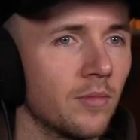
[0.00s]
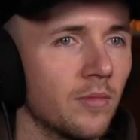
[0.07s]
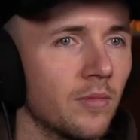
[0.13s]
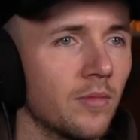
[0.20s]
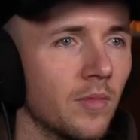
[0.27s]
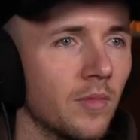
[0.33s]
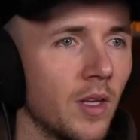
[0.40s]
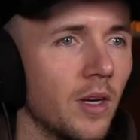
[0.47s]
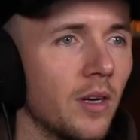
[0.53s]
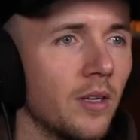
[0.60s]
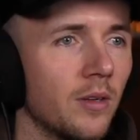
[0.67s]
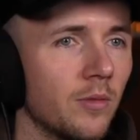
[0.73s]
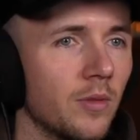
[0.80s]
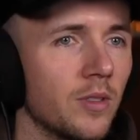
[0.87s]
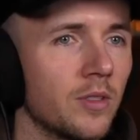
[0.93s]
Yeah,
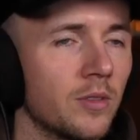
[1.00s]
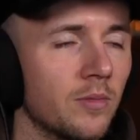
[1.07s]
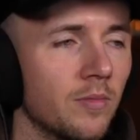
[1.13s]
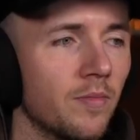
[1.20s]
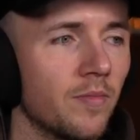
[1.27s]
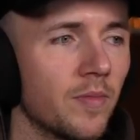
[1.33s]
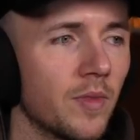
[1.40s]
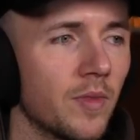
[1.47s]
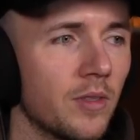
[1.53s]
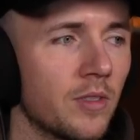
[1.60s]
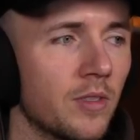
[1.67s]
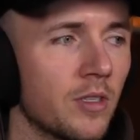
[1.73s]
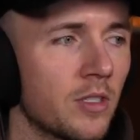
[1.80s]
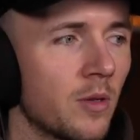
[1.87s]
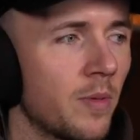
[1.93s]
there is.
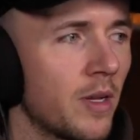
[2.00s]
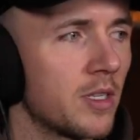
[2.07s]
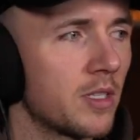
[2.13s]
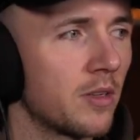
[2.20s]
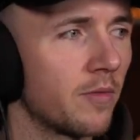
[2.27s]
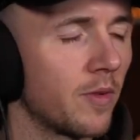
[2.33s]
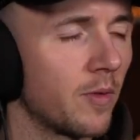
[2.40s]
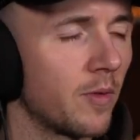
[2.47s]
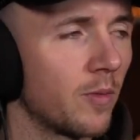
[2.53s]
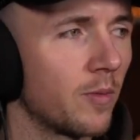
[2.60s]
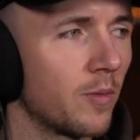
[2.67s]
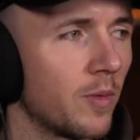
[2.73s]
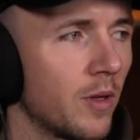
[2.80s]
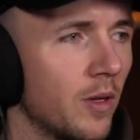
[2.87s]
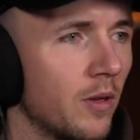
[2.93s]
Just depends if it would
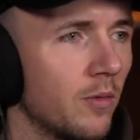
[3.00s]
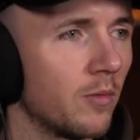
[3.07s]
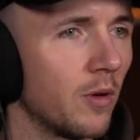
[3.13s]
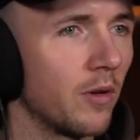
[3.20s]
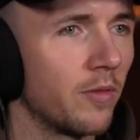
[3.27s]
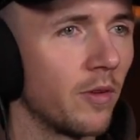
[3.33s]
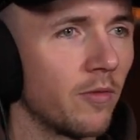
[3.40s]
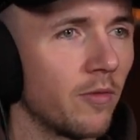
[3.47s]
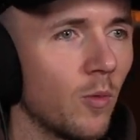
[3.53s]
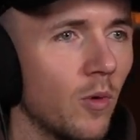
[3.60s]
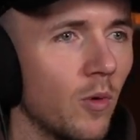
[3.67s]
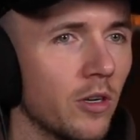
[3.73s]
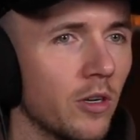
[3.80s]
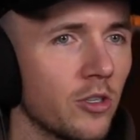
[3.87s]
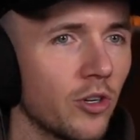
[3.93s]
be worth it for
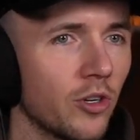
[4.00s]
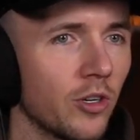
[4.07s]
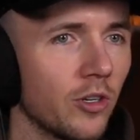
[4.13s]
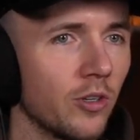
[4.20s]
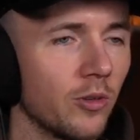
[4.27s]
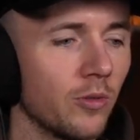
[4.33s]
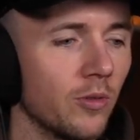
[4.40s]
what you're trying to do.